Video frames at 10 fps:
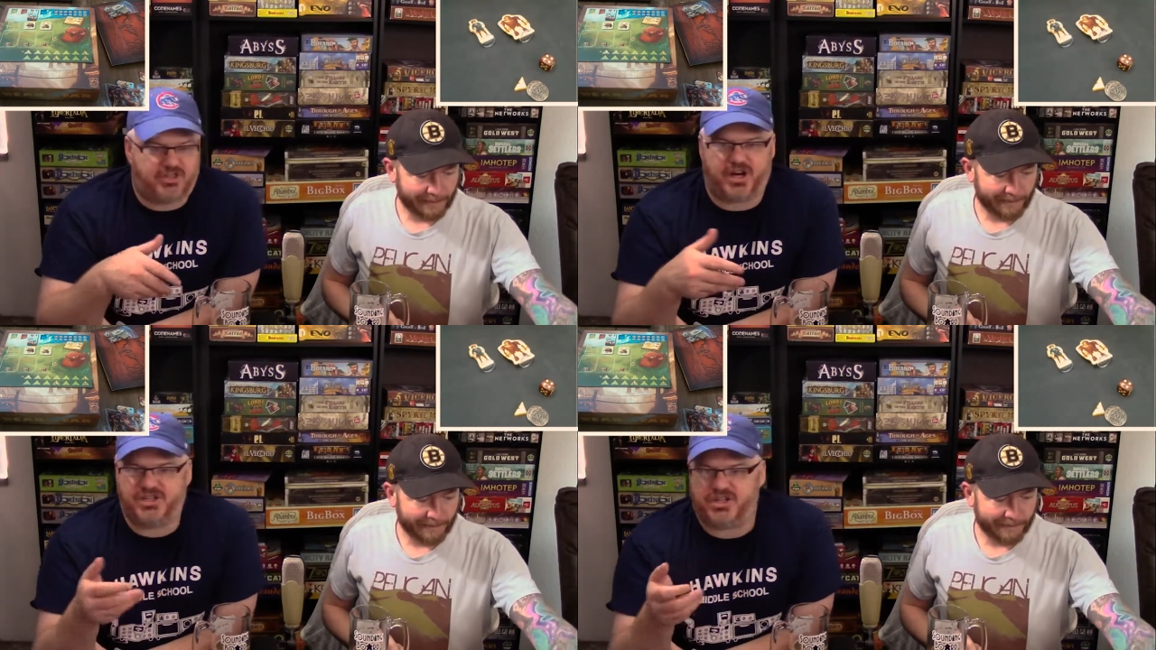
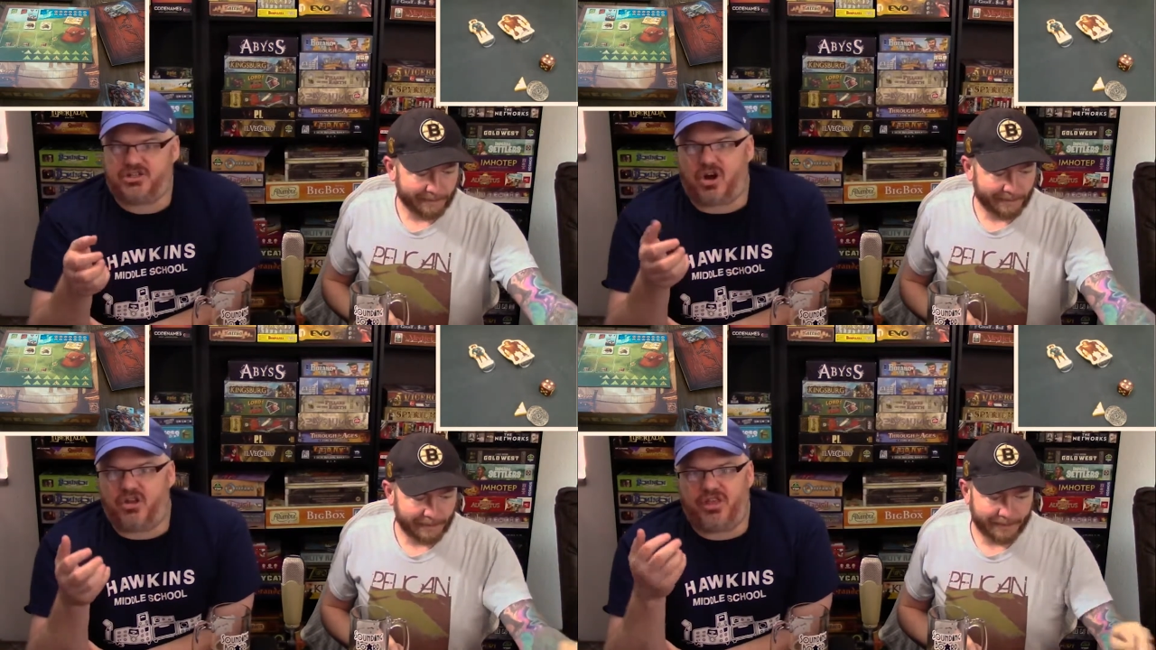
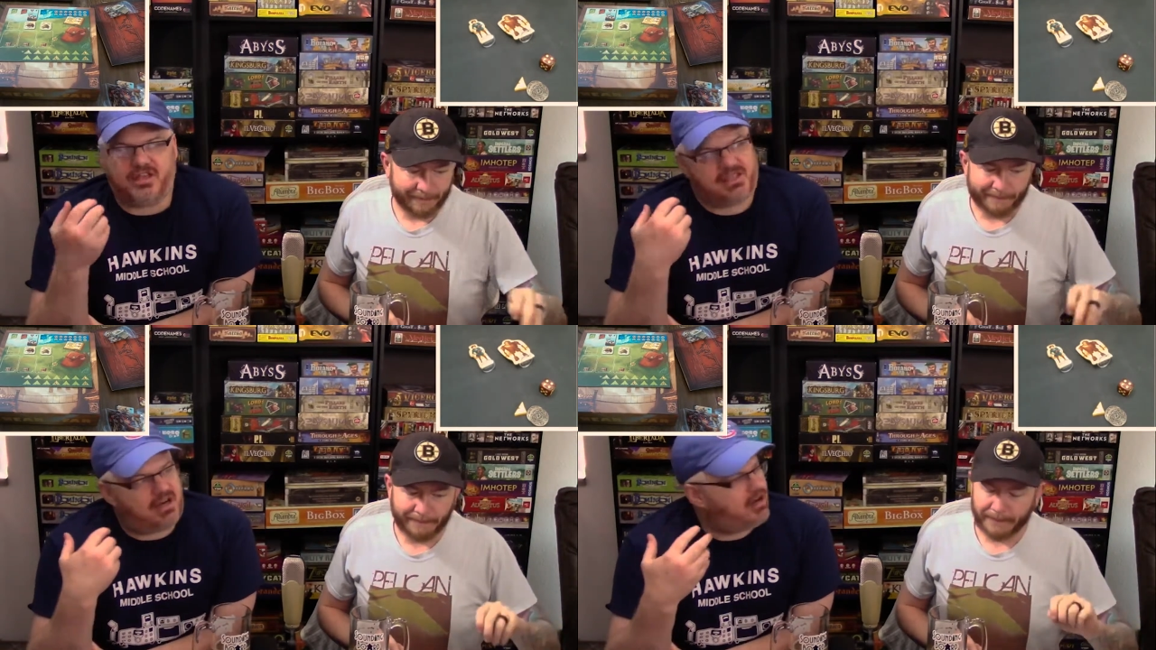Speaker 1: Treasures are
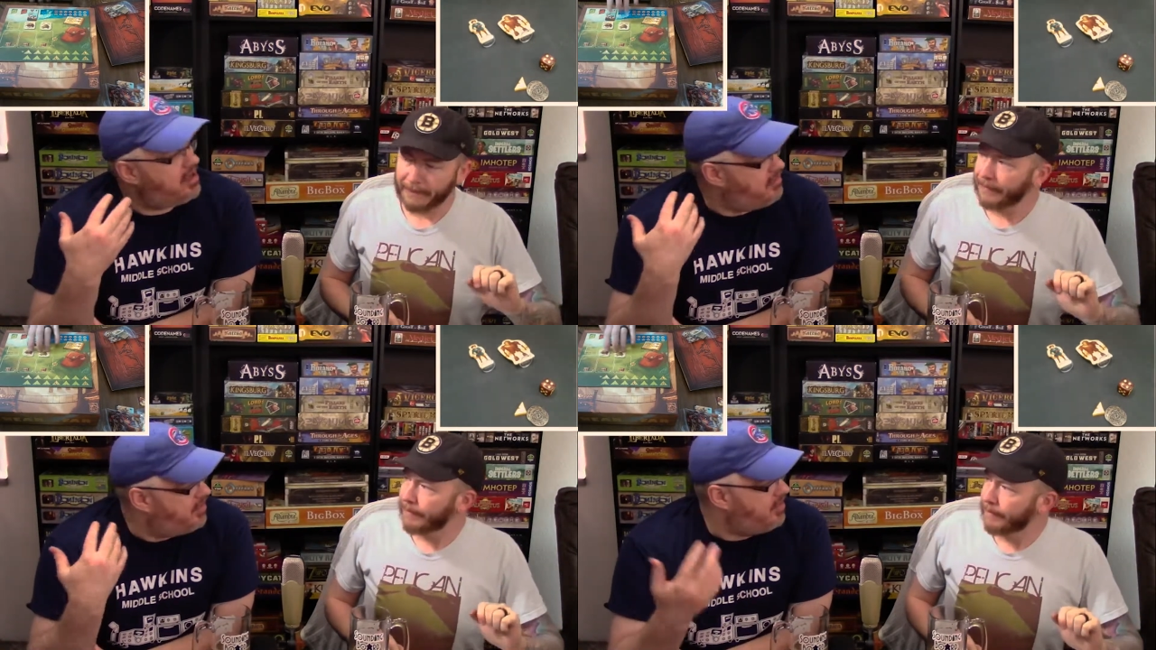things that are going
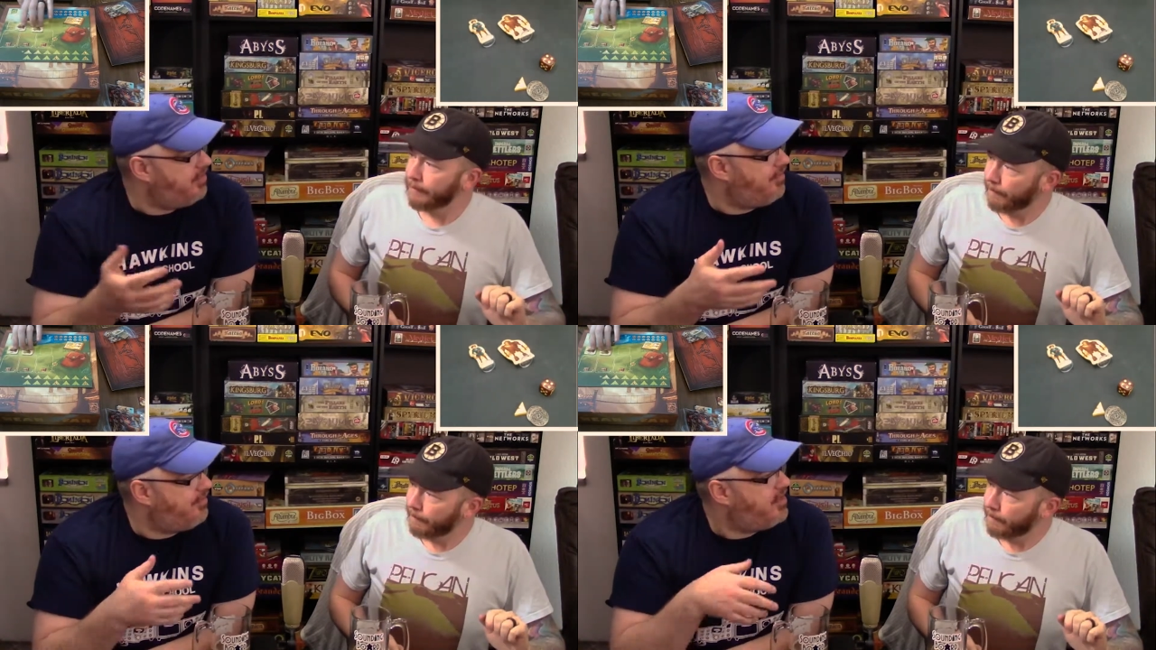to
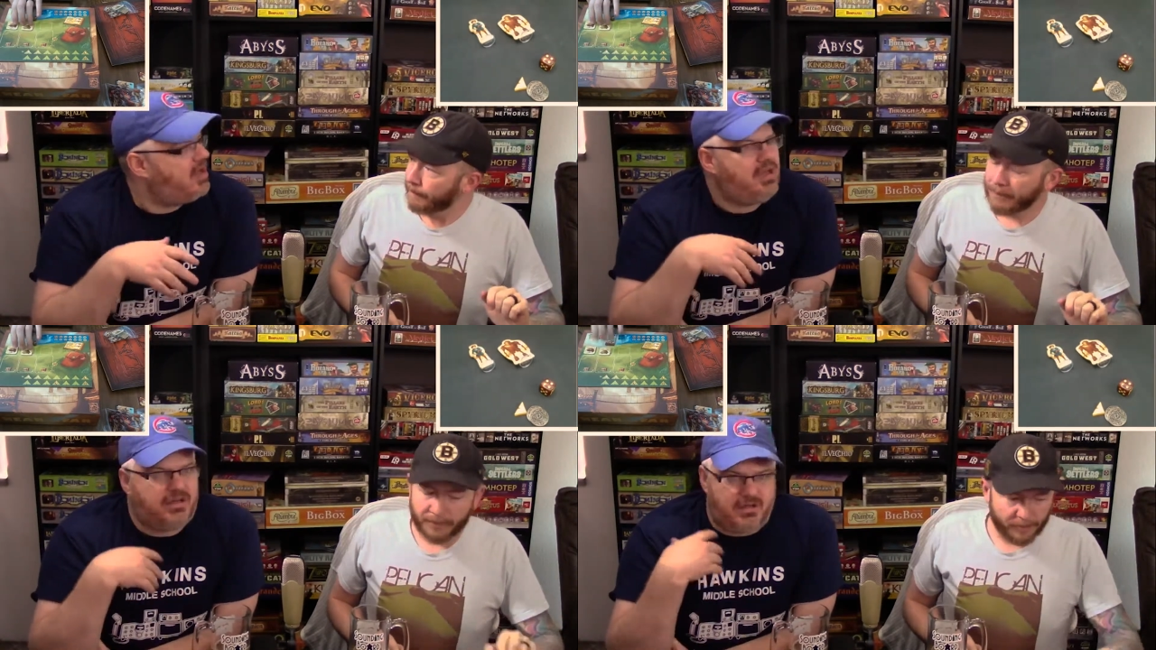improve
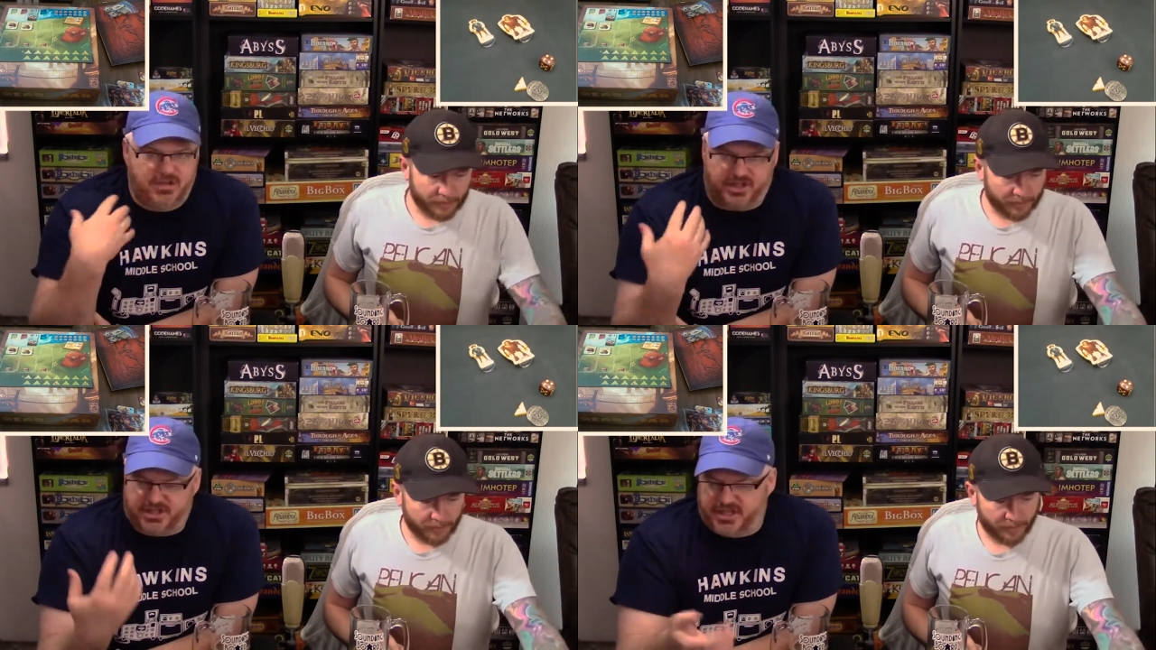
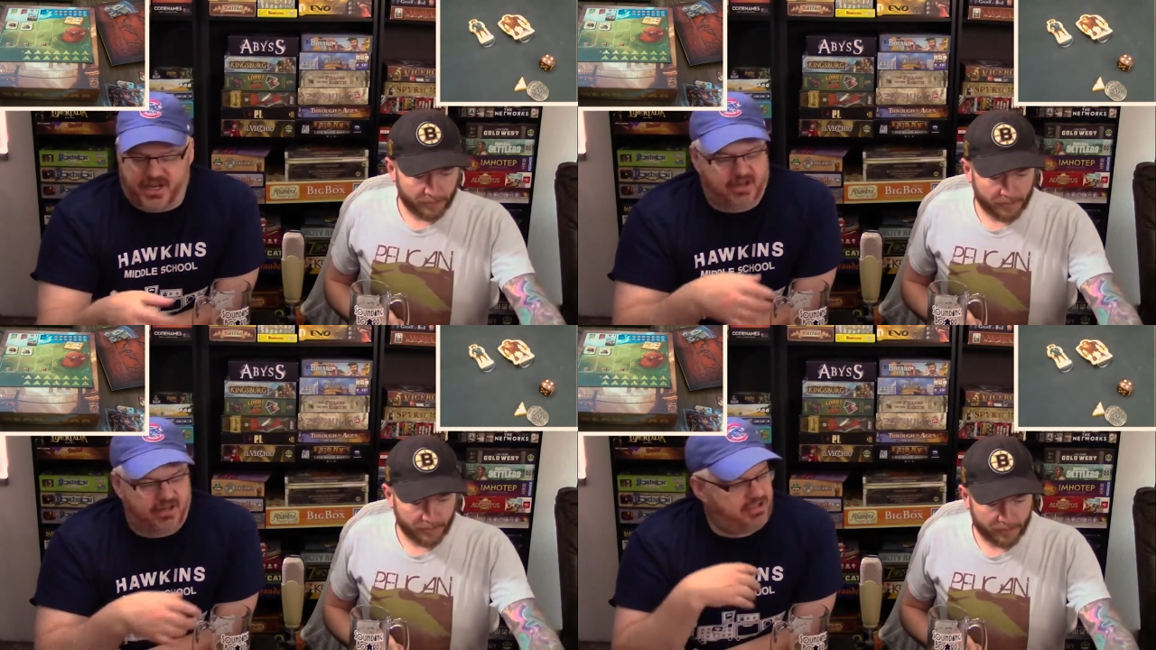your
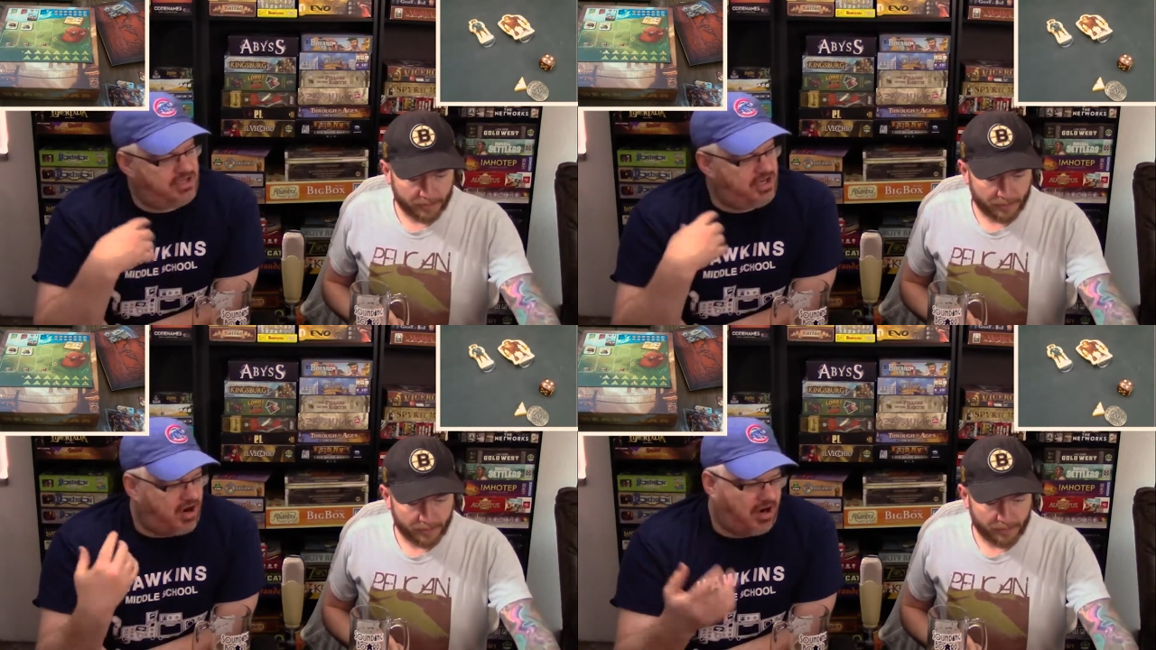
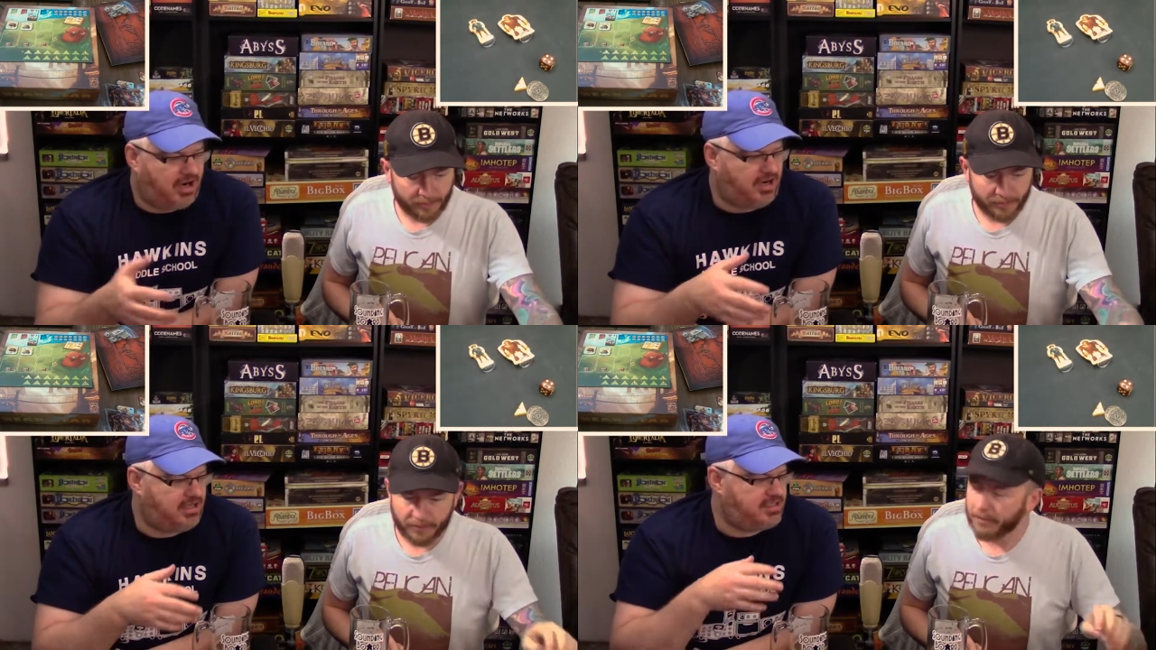skills, your
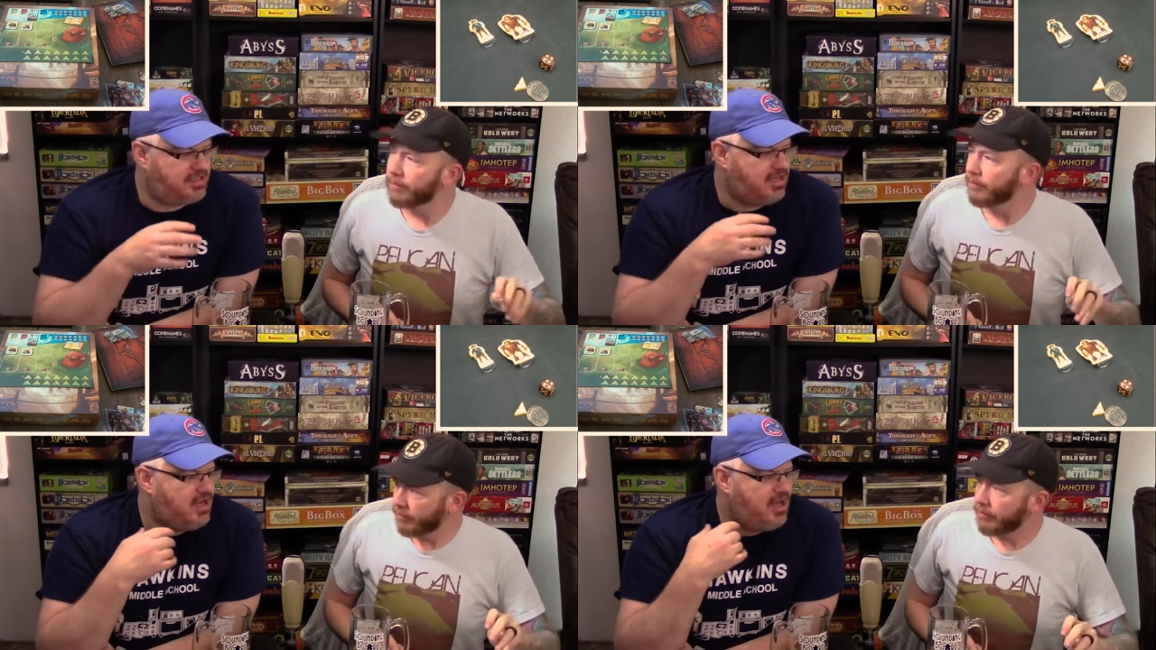
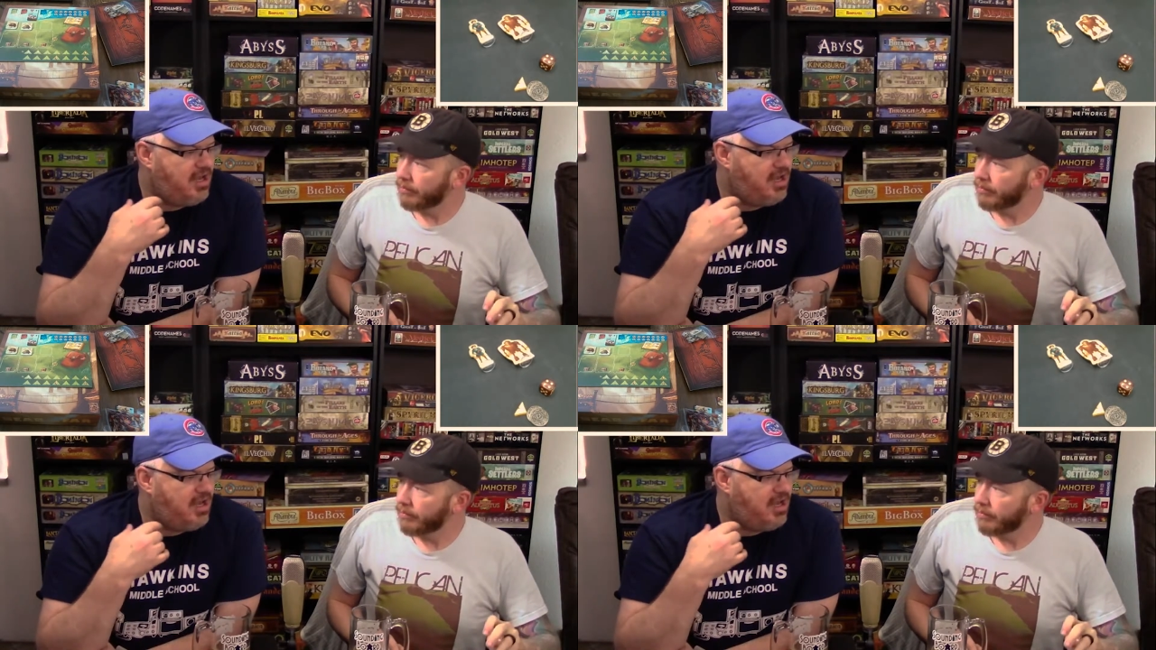hearts,